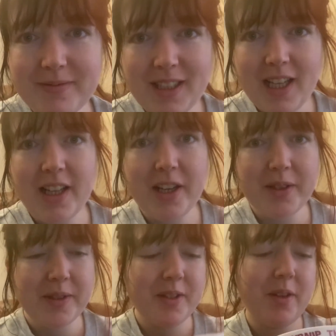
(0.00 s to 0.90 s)

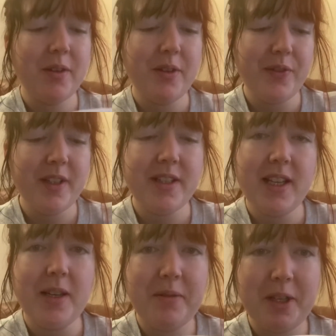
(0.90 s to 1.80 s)
Hello, so the first
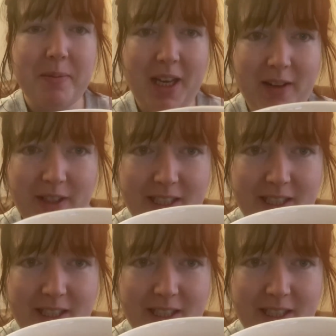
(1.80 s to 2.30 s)
thing I'm going to be having